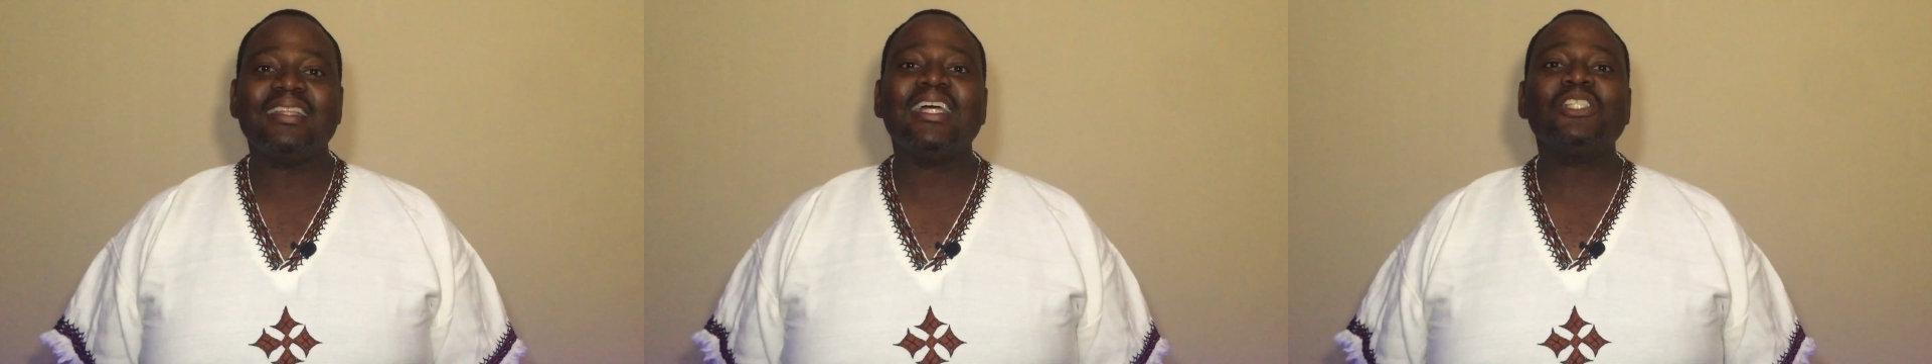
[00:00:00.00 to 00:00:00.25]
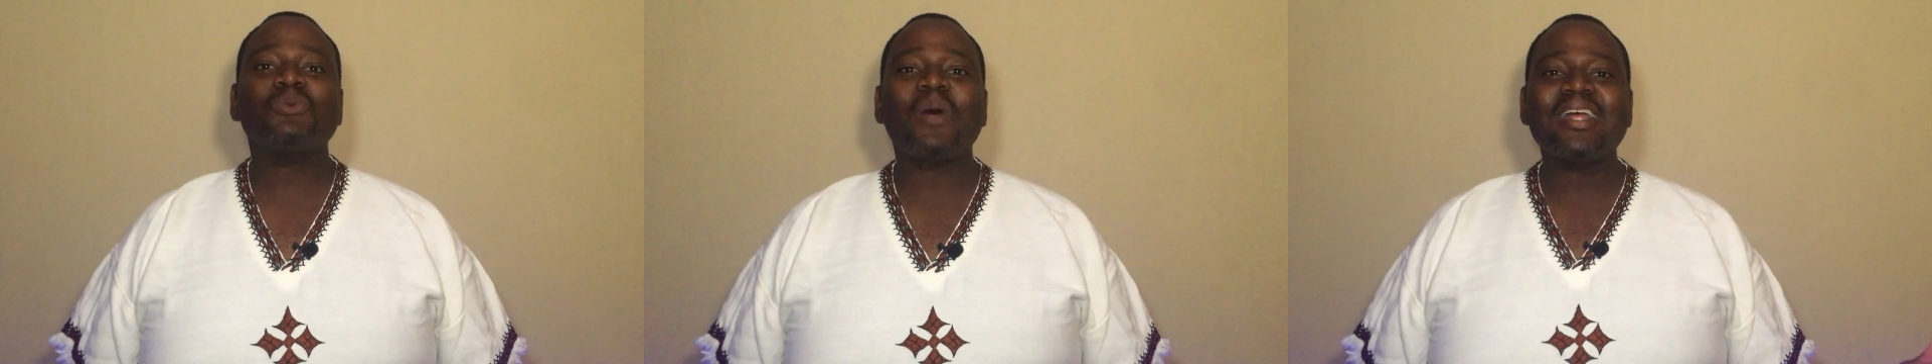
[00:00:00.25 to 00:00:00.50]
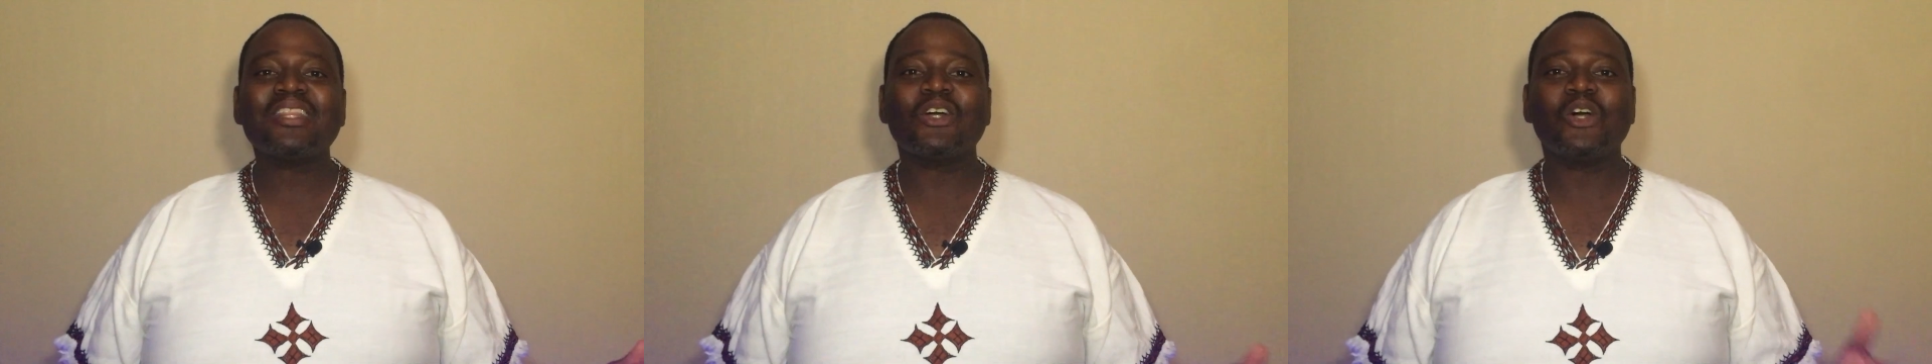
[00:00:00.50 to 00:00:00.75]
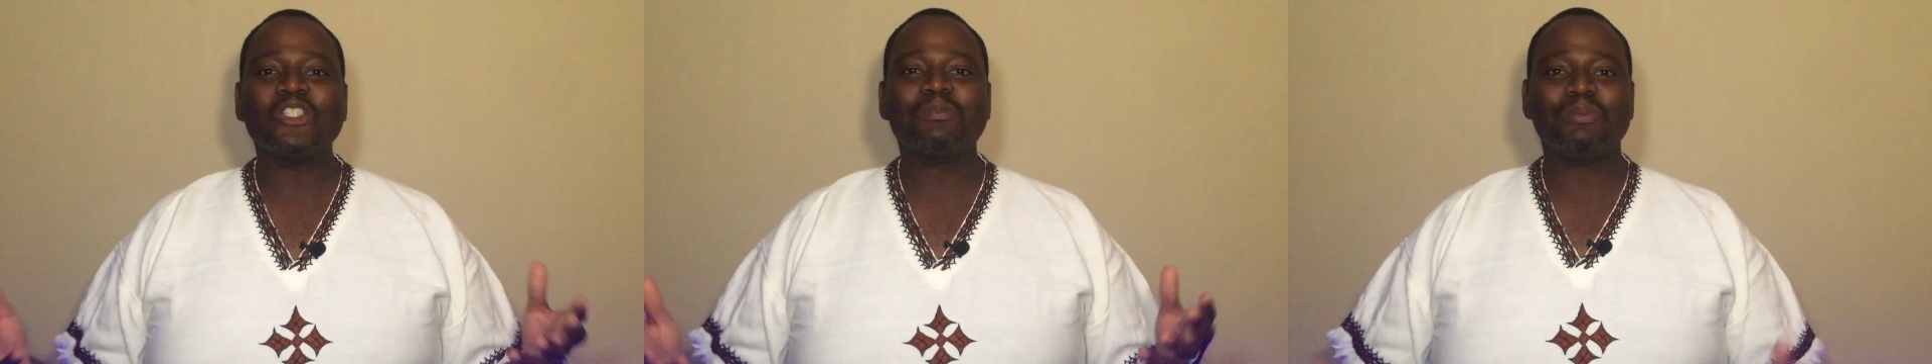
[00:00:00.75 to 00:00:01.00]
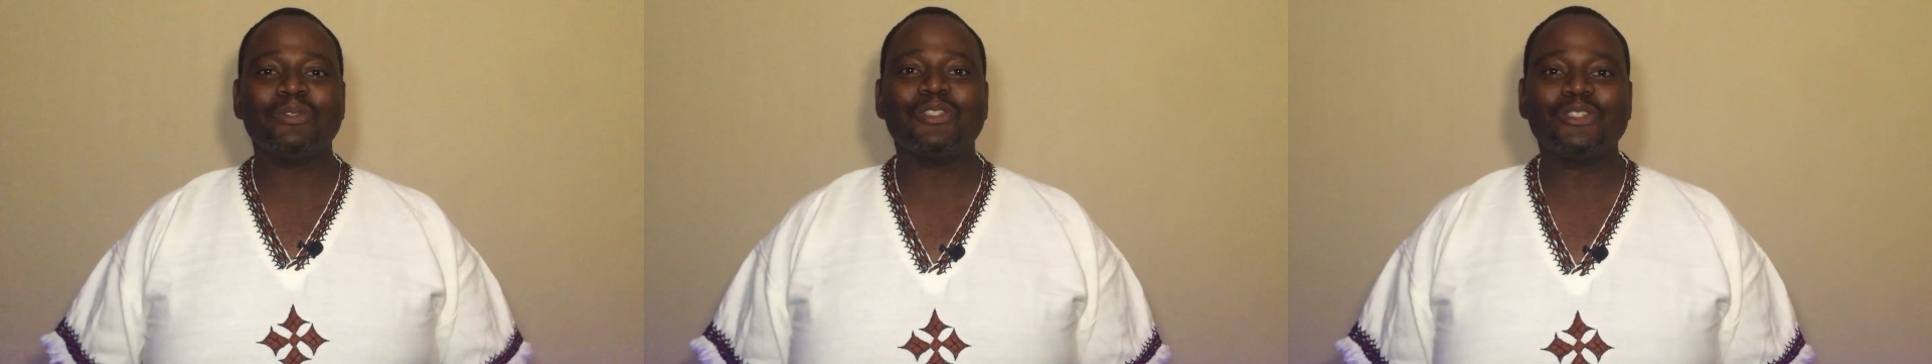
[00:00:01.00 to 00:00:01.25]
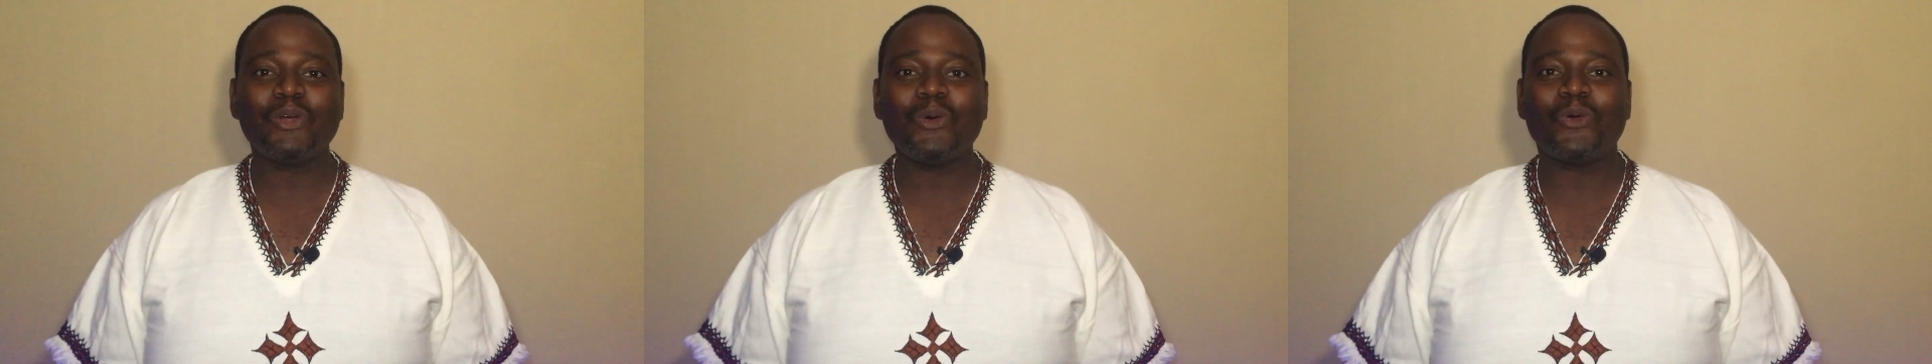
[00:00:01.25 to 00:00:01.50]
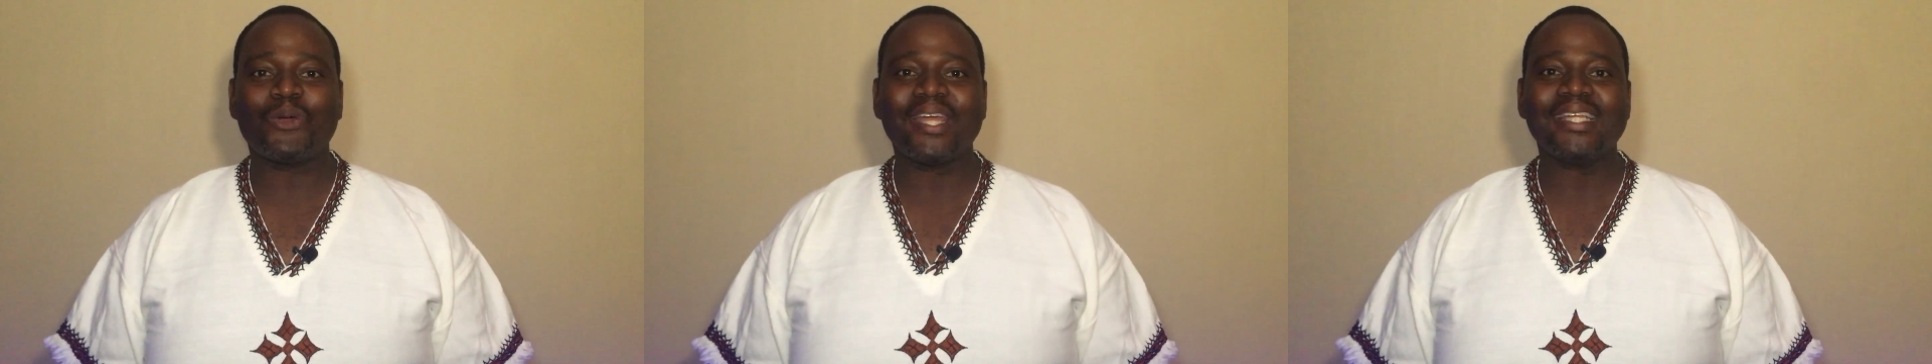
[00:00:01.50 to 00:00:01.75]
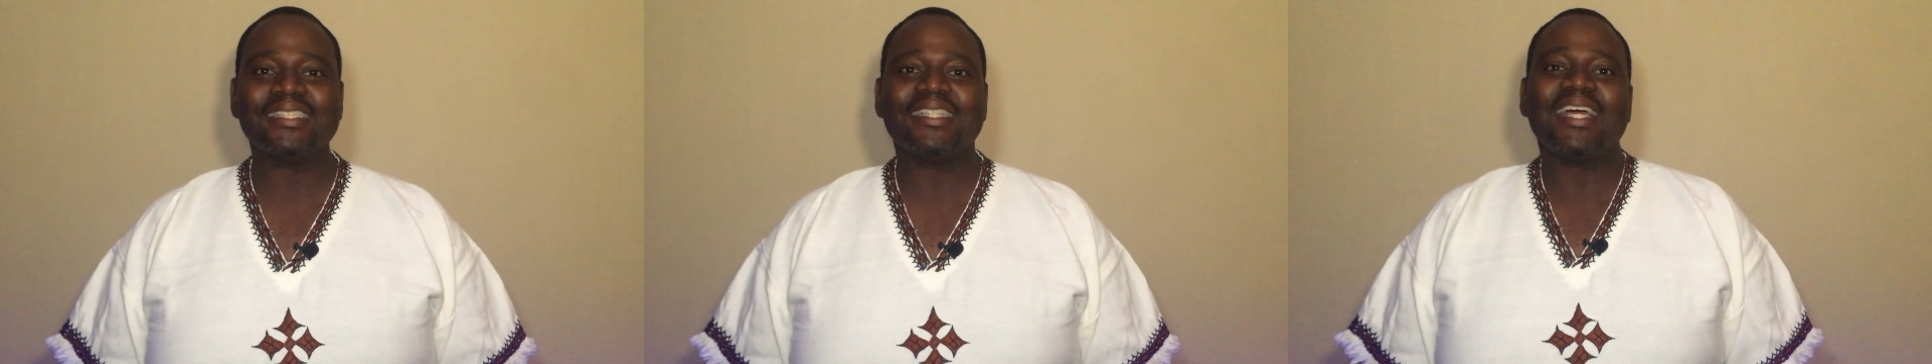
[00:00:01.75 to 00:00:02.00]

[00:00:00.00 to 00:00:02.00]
And that's why the gospel is so great,